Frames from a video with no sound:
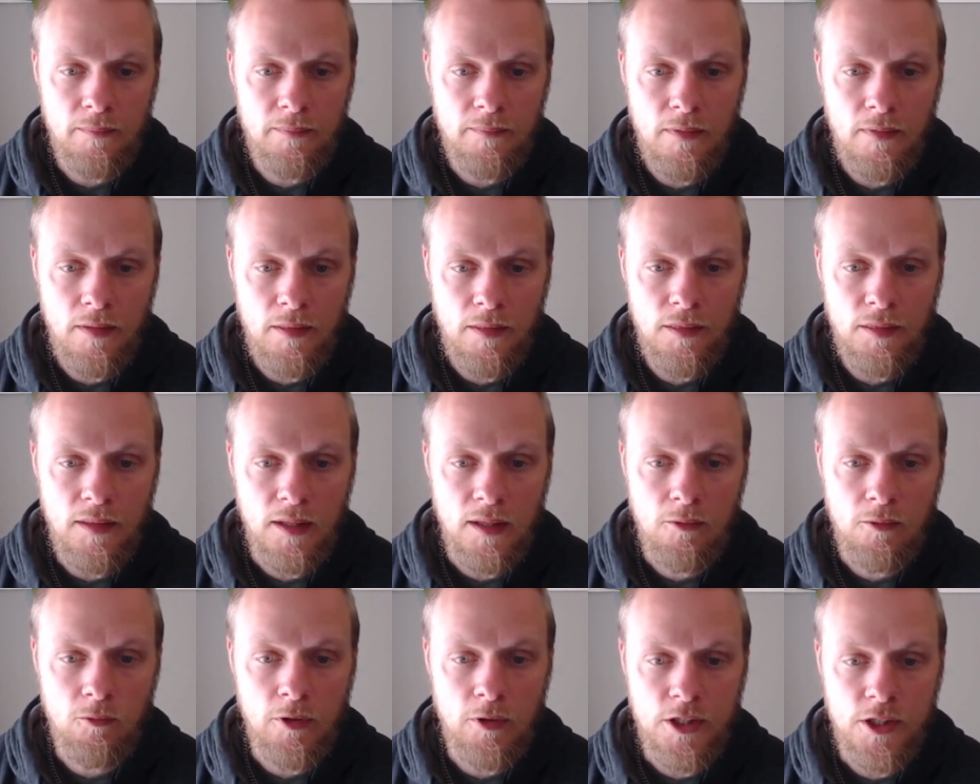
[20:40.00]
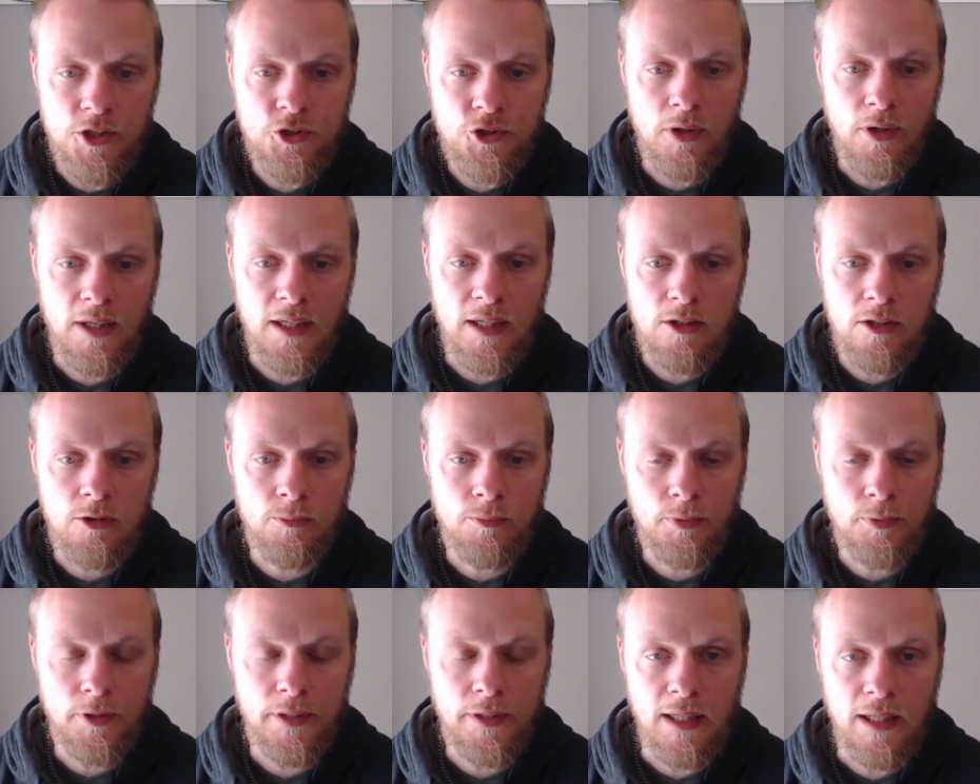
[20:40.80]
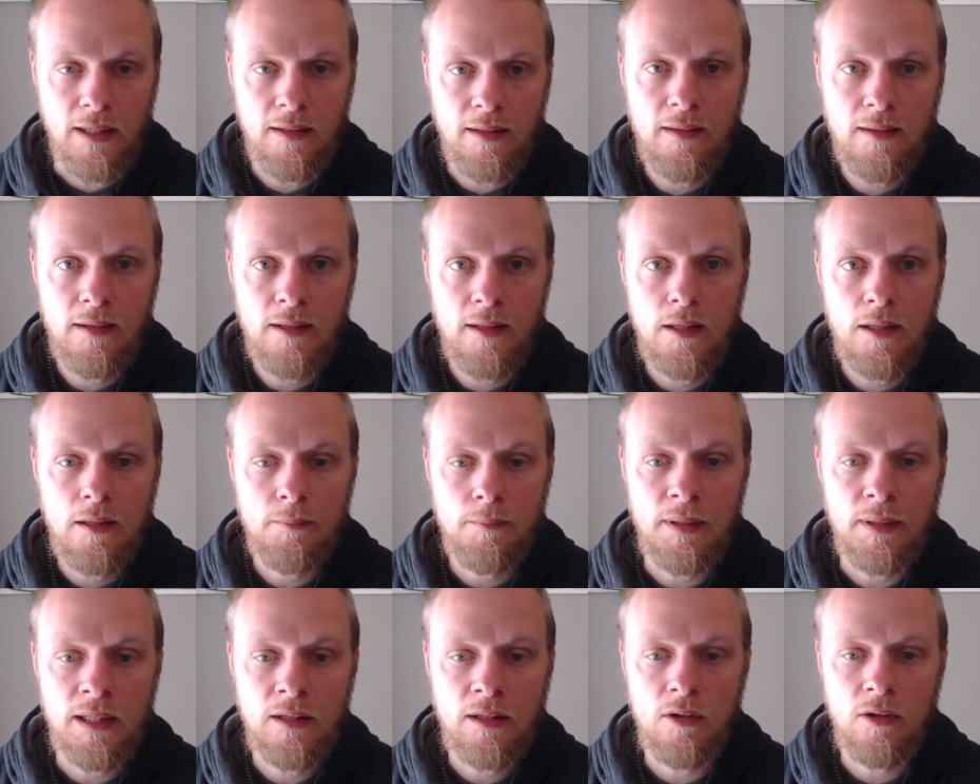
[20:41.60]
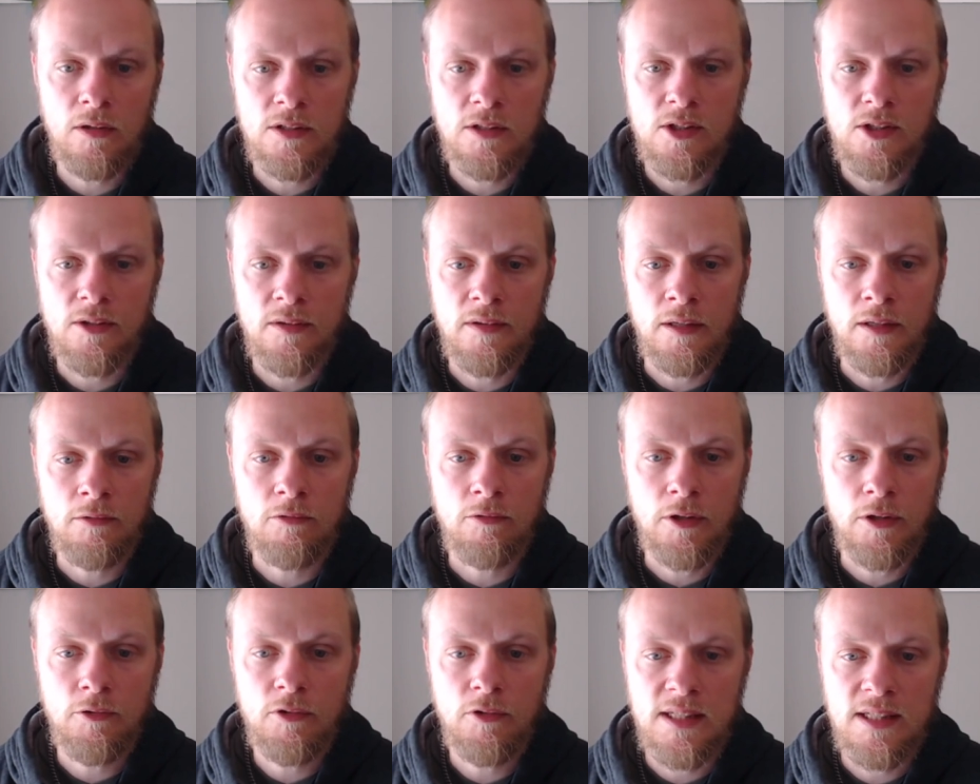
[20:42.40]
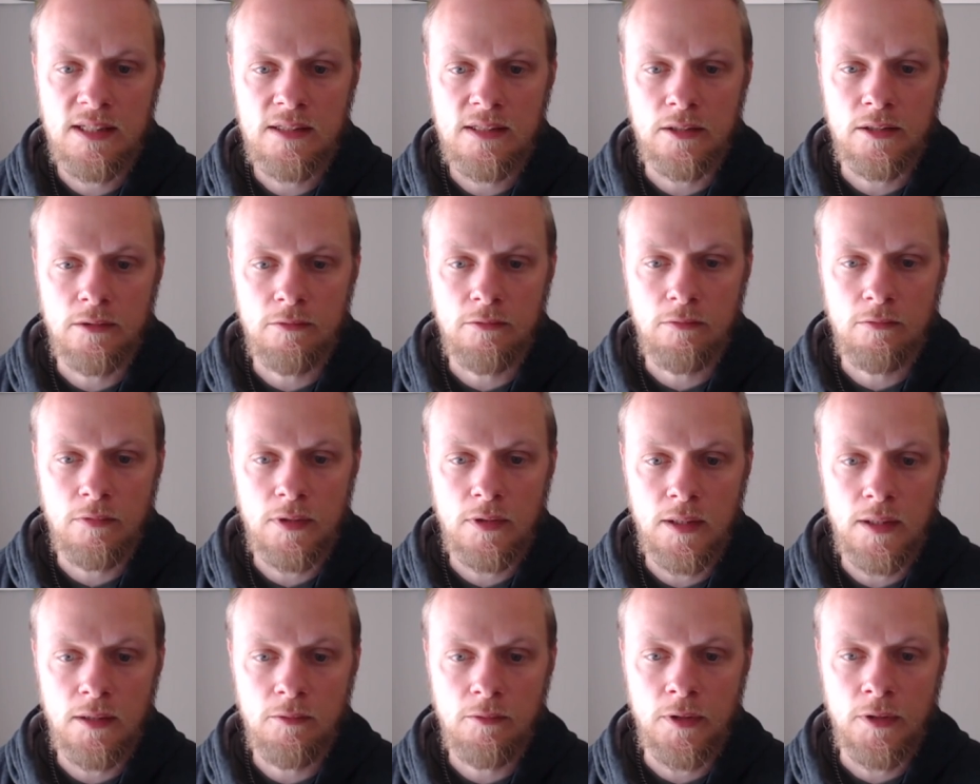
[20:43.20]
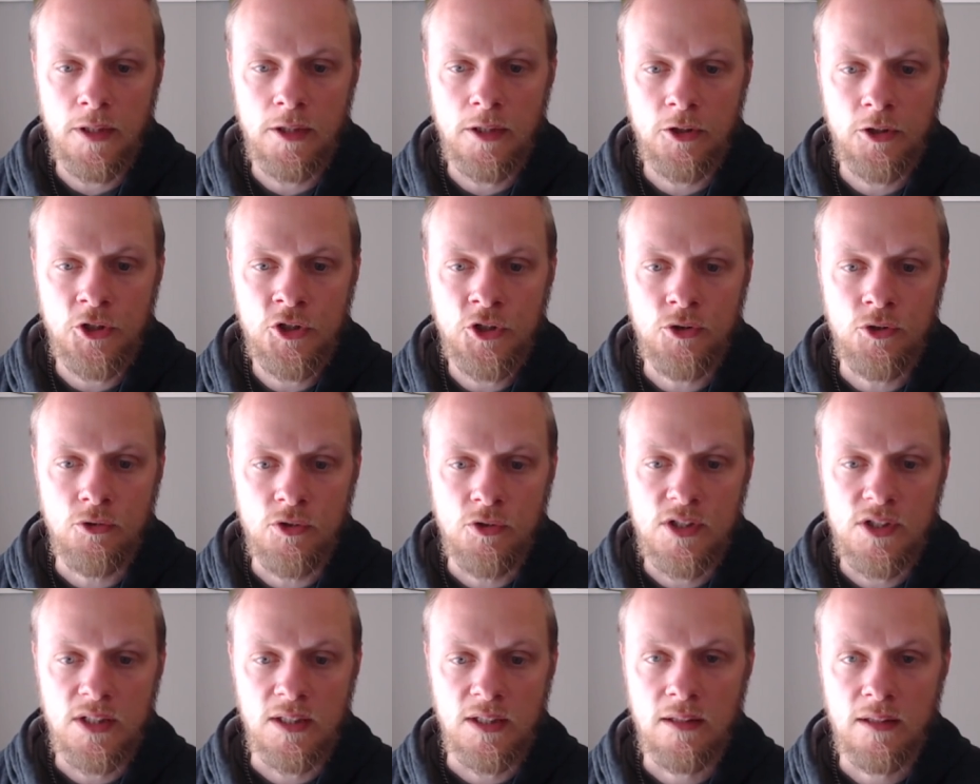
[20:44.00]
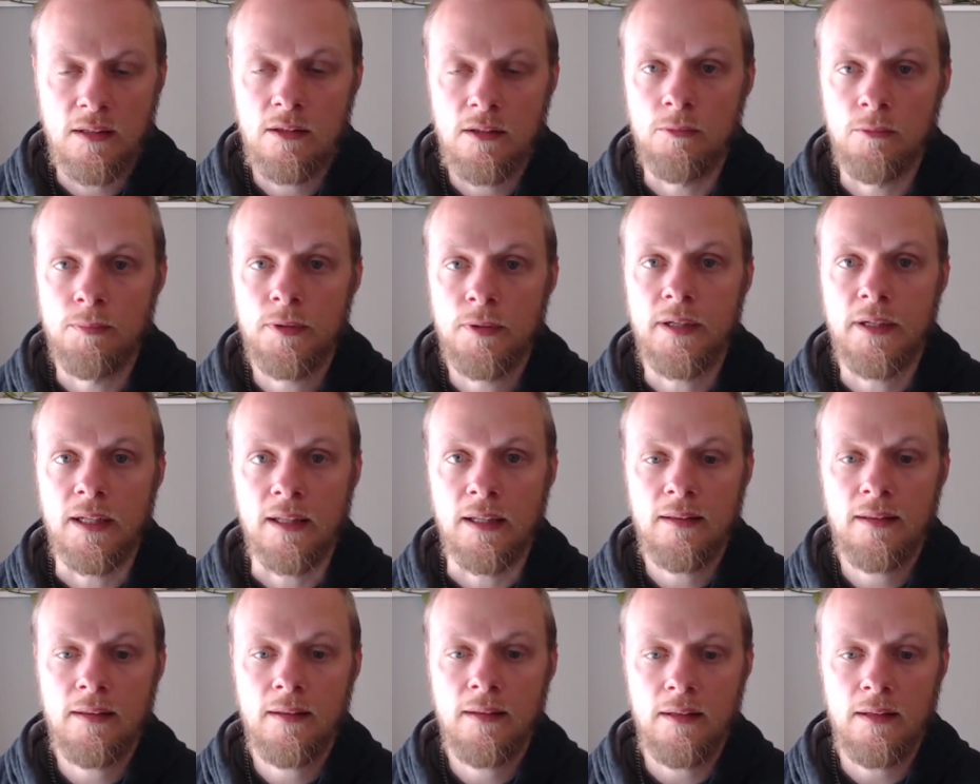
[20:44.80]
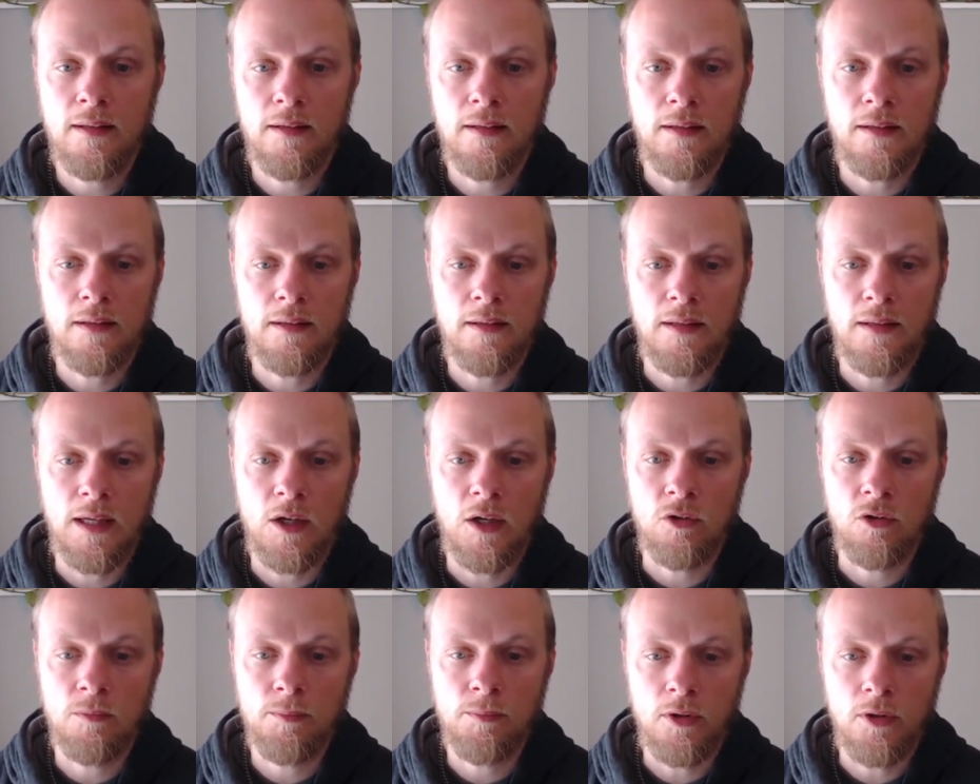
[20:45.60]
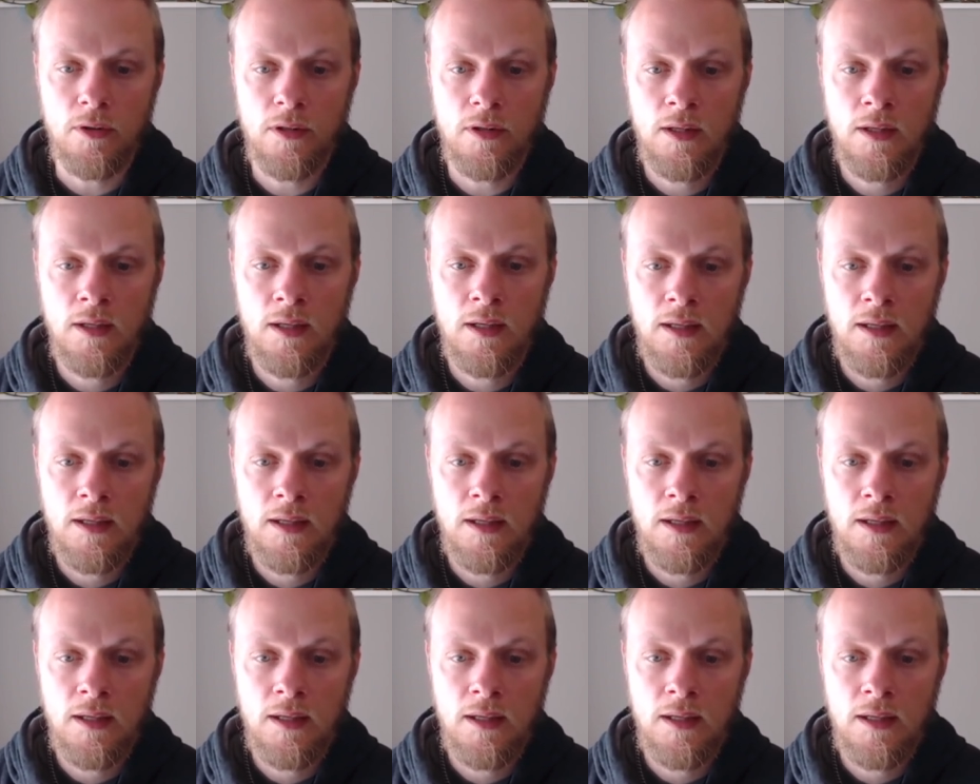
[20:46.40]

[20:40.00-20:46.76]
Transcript: thing we're trying to predict, but also the regressor we are using to predict the output.